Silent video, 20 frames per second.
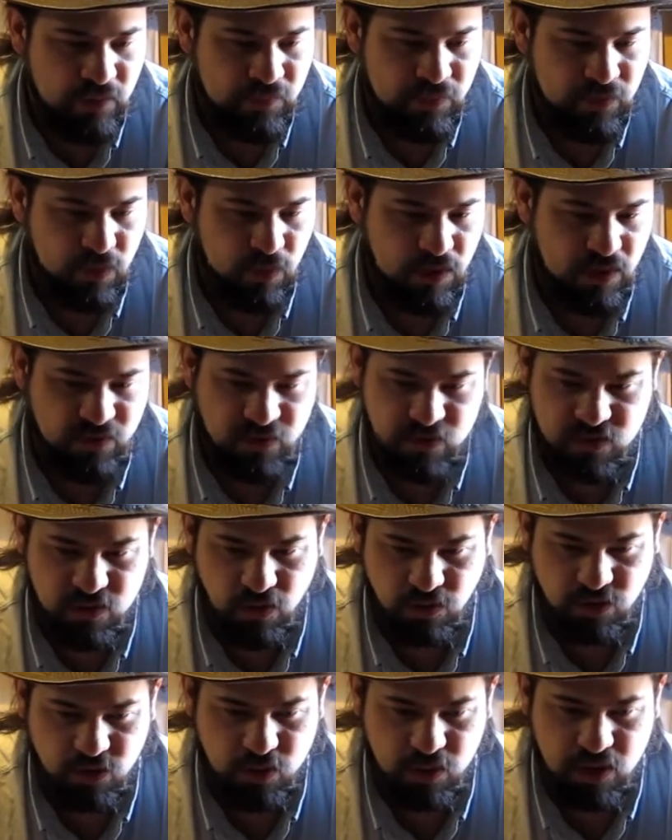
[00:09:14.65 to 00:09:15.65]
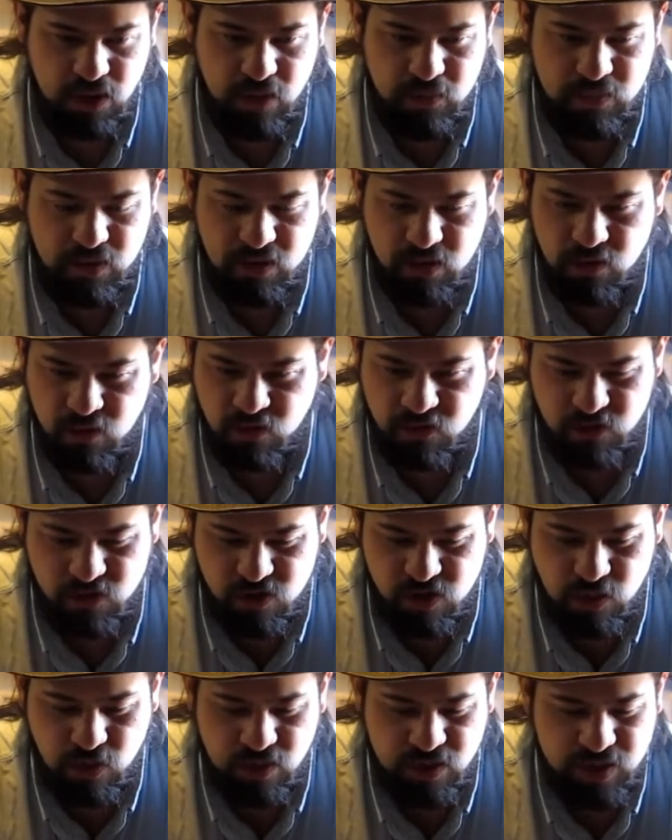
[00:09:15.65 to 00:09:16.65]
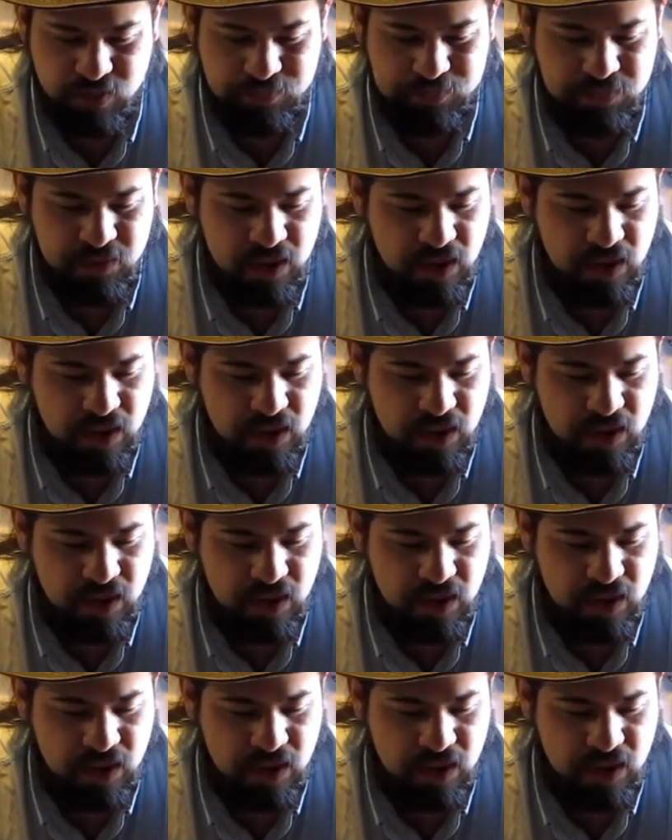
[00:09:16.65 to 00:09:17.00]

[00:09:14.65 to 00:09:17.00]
whenever soldiers would come there to go fishing with him,